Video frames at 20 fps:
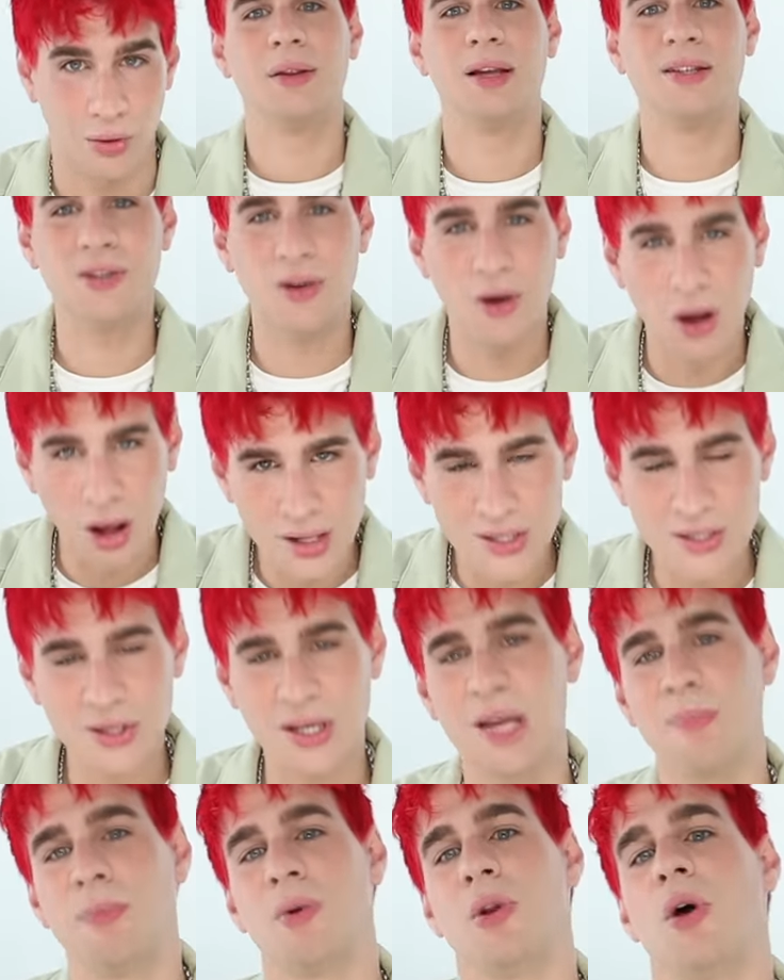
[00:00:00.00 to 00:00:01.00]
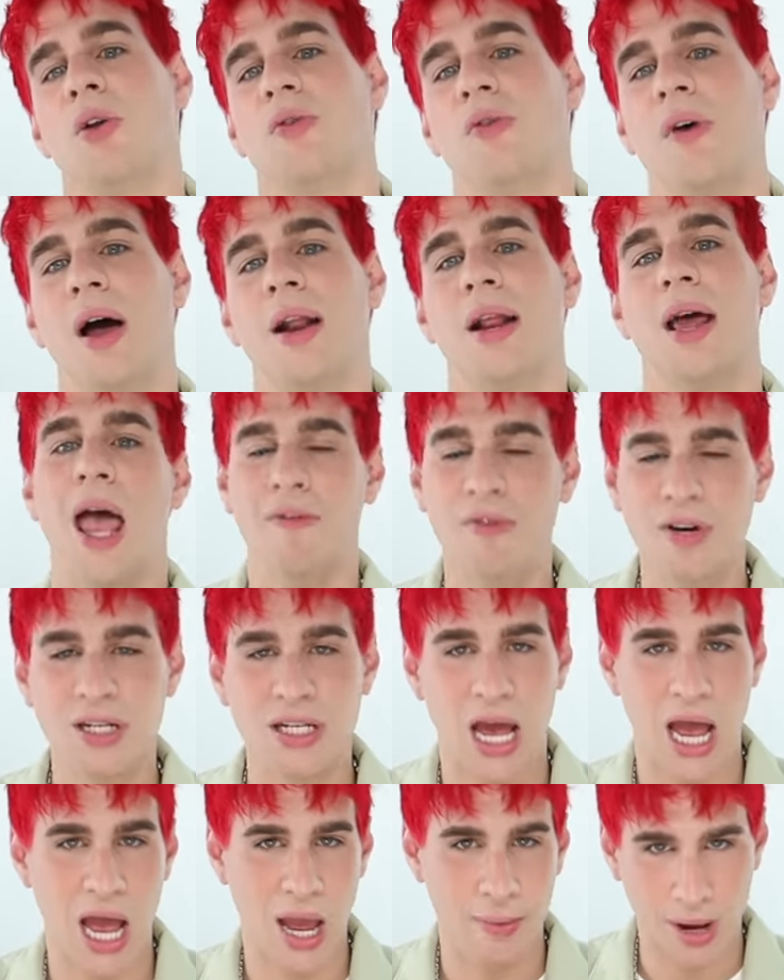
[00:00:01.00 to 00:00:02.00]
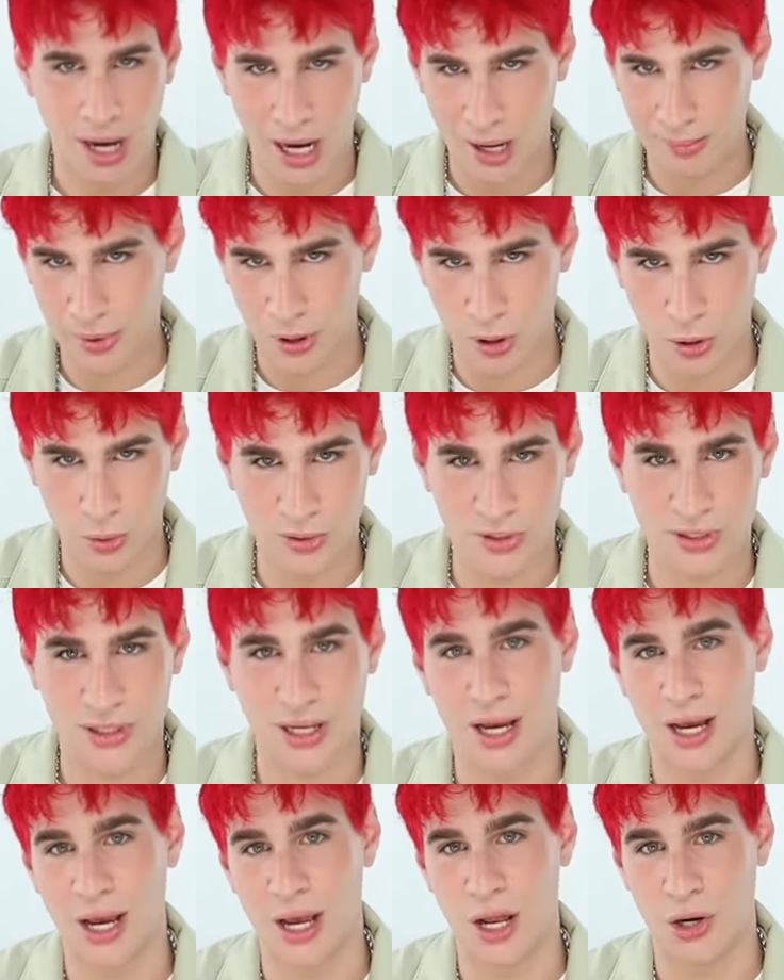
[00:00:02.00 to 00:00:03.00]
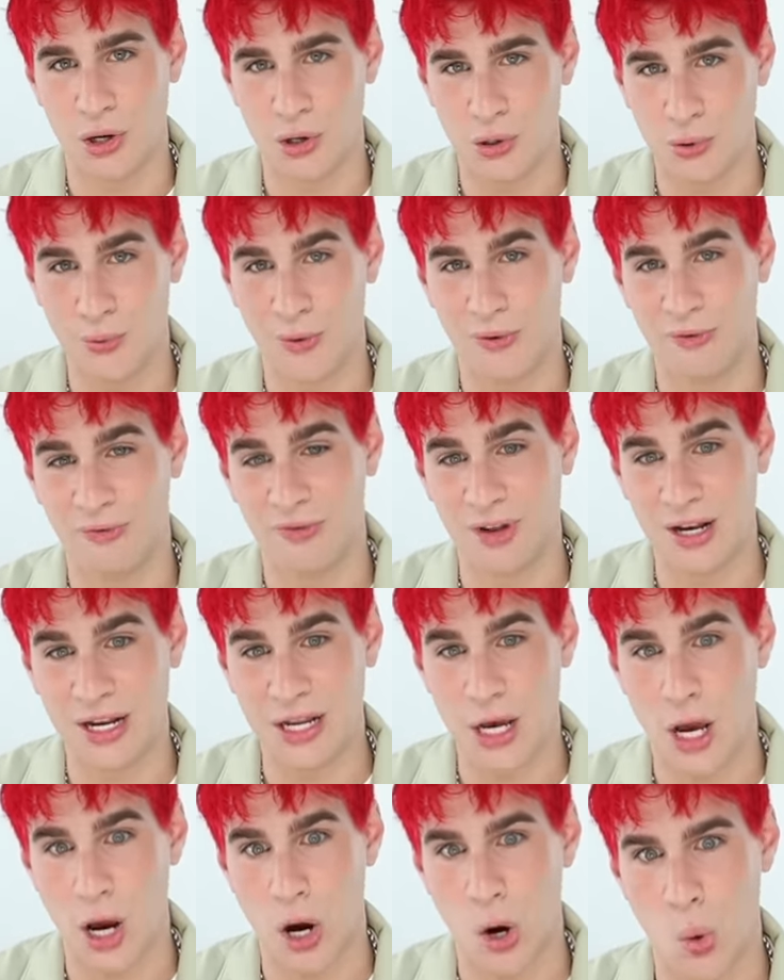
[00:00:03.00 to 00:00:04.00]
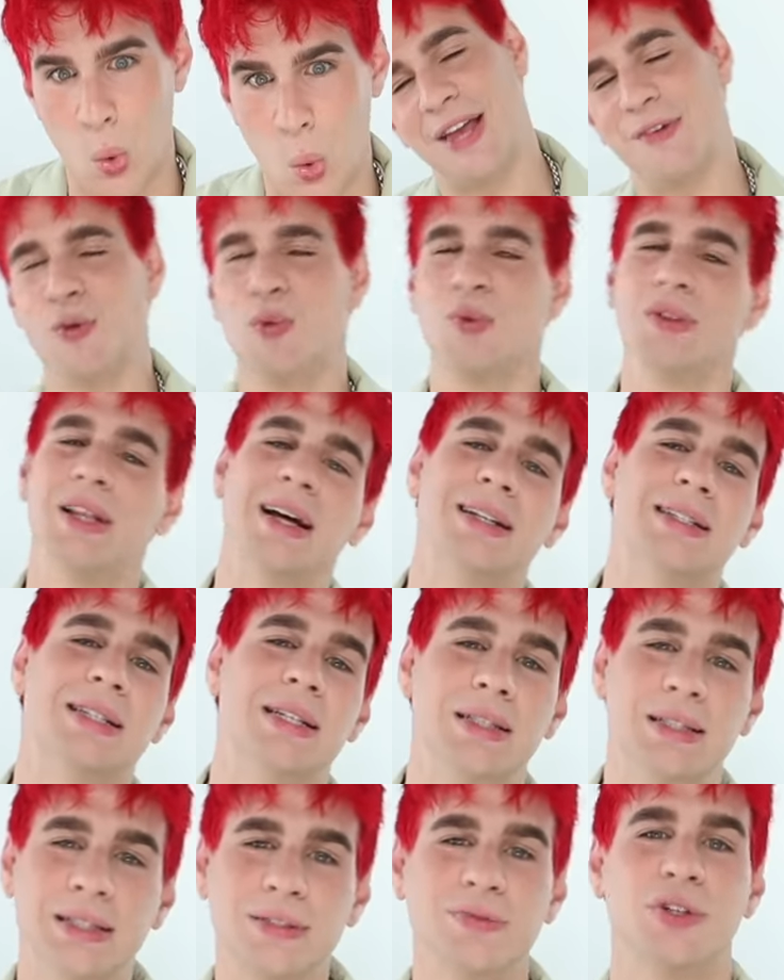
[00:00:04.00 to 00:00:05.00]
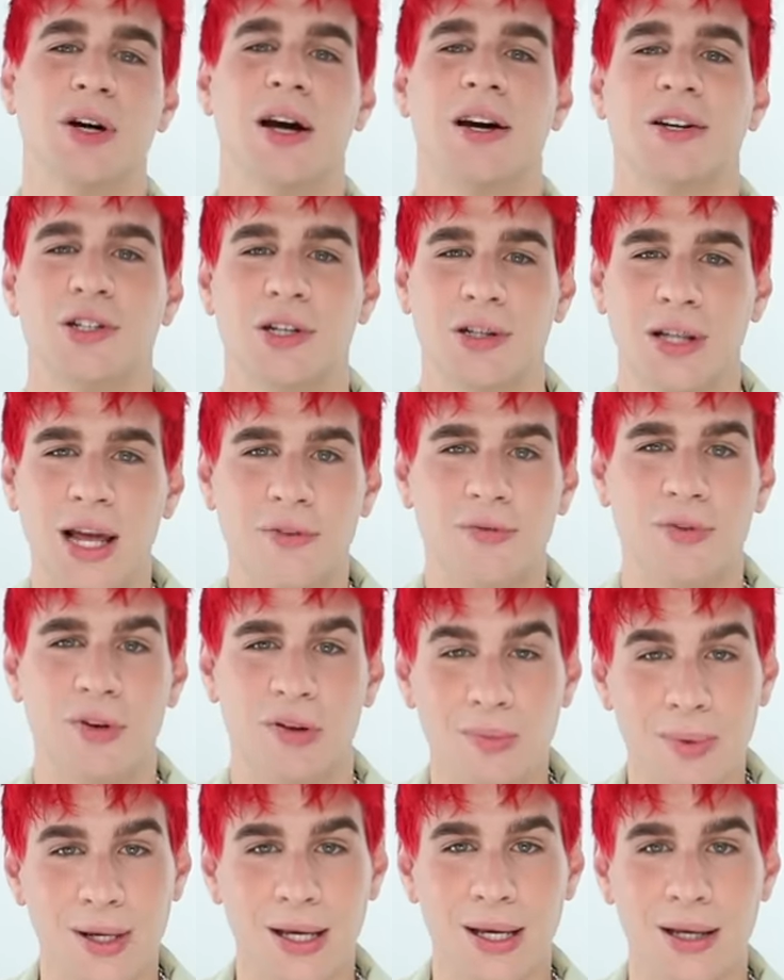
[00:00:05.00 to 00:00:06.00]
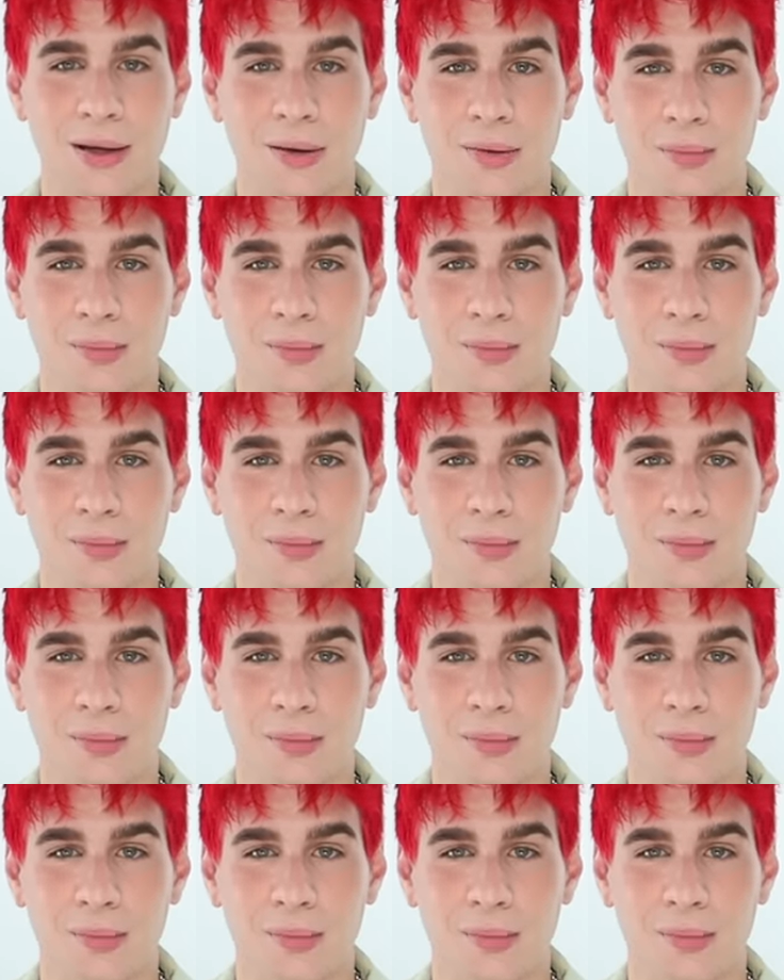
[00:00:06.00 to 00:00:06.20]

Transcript: This will also keep you notified every time I post a new video. If you would like to live your extra life with me,